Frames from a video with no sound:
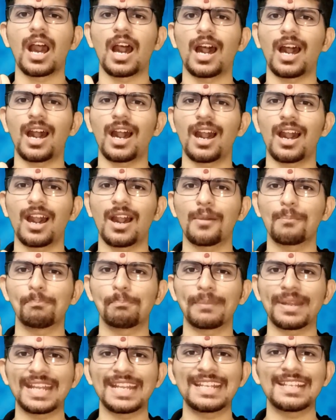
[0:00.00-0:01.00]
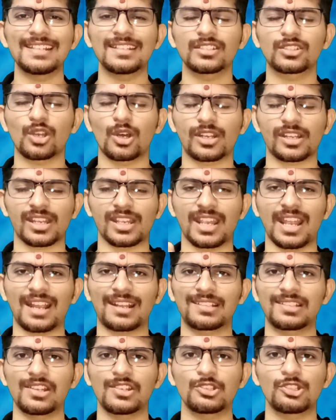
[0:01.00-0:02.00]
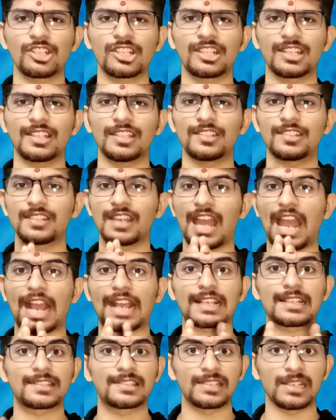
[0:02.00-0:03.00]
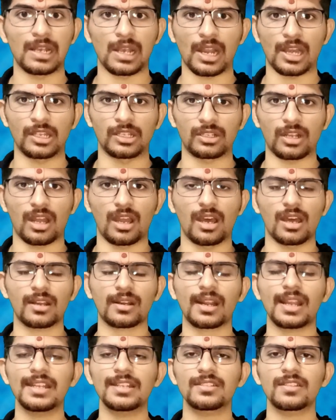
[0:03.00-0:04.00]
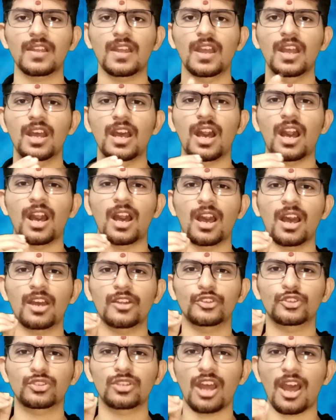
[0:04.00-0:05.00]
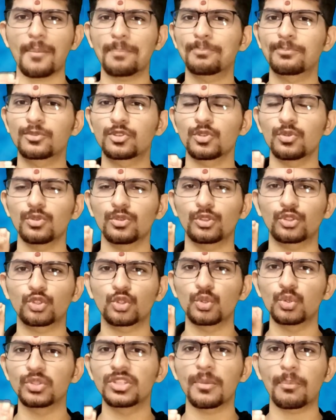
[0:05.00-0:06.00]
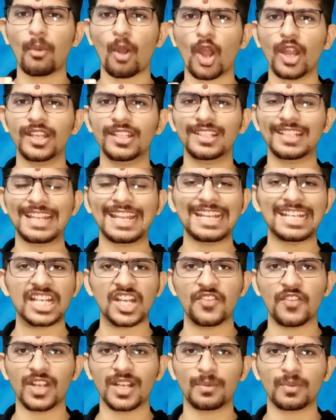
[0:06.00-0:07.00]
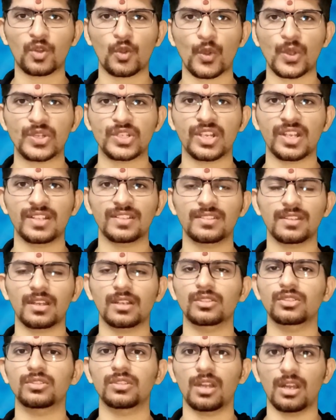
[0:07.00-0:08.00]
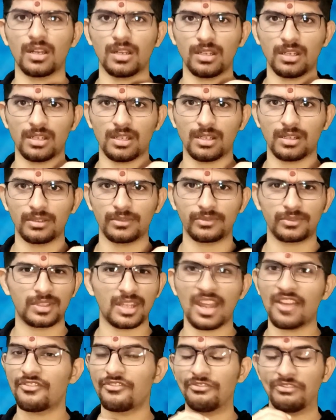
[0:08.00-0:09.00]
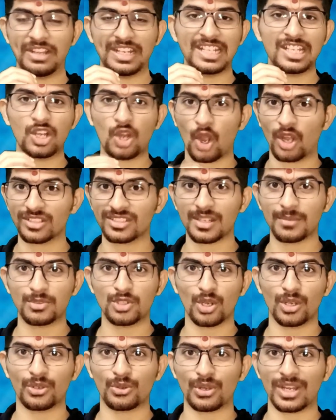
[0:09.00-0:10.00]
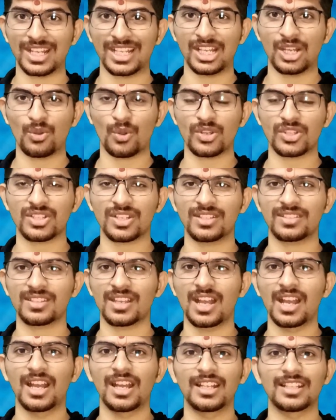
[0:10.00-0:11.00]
uh, medi sorry exergic is excellent right uh, up to to the point gate level questions uh, they have very conceptual tricky questions